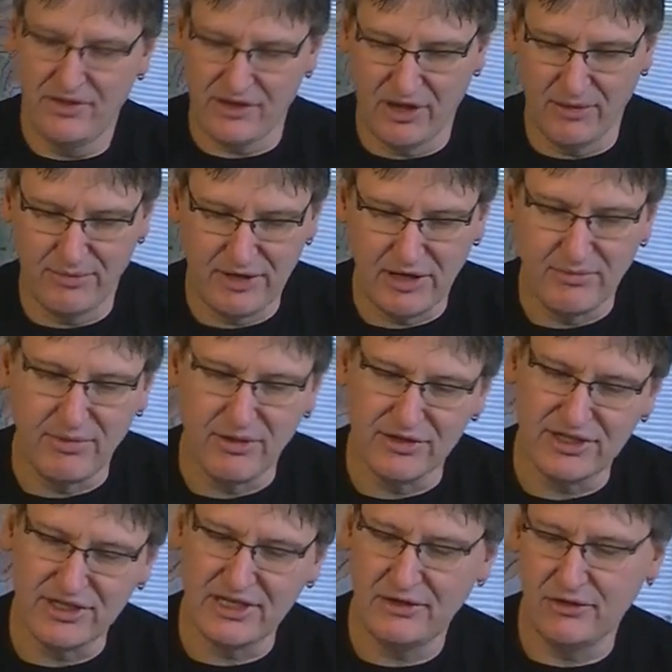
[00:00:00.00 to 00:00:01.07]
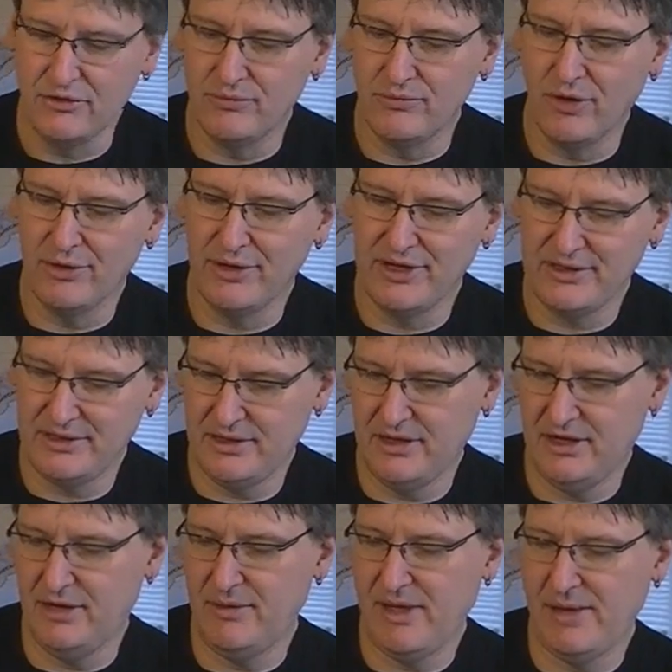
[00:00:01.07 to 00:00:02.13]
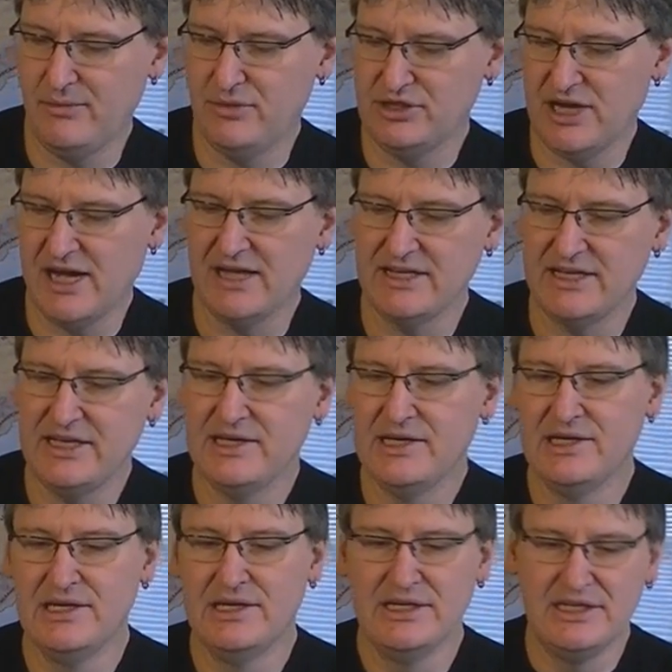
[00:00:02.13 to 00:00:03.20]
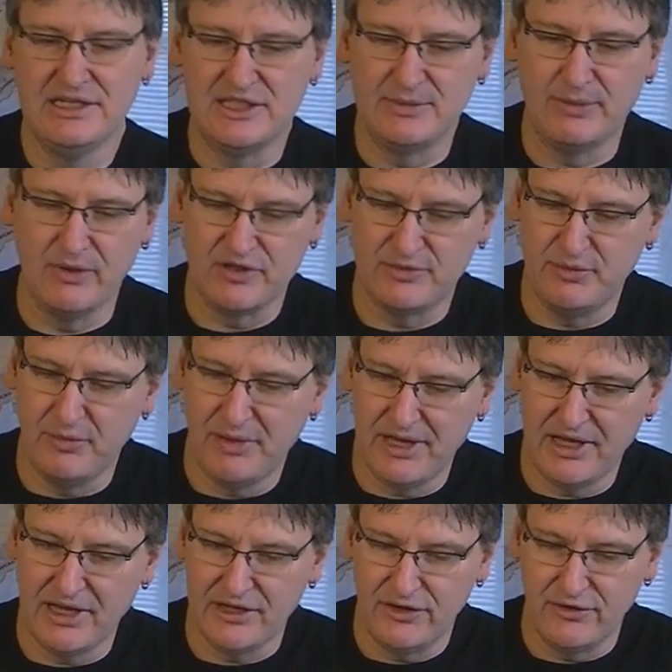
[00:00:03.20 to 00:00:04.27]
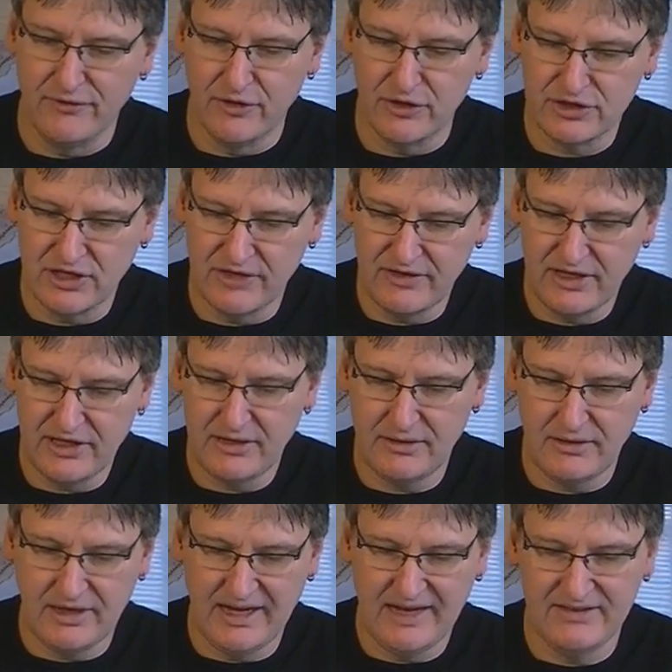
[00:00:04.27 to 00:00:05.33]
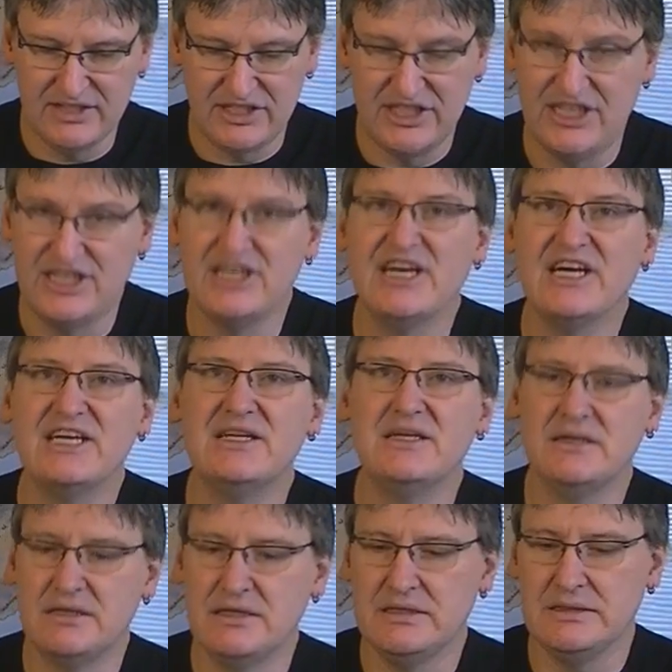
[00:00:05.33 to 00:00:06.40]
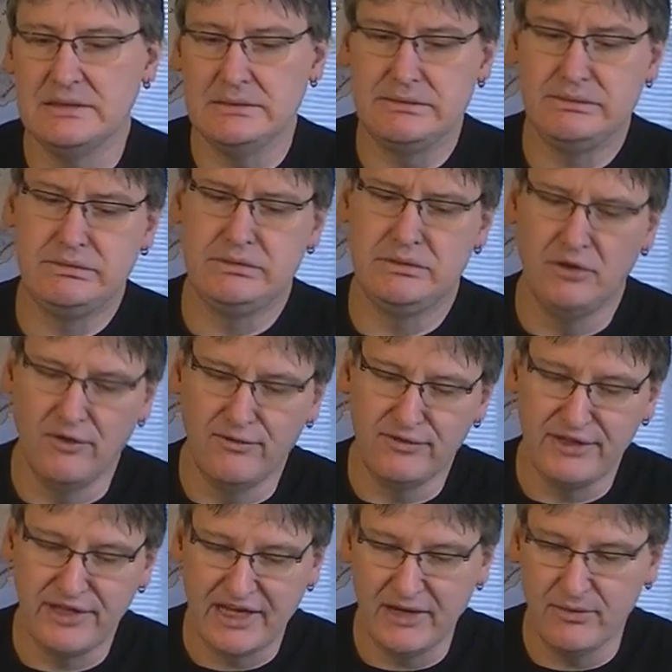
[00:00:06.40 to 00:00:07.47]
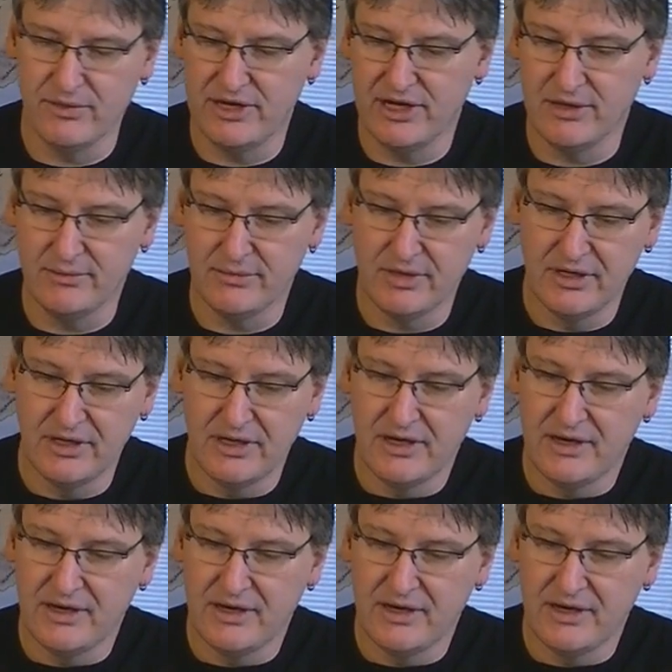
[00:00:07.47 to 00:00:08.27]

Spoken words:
The company building who wrote it, Ambush Alley, is supposed to be making a new version of it. I haven't seen it yet. Hopefully they get one out.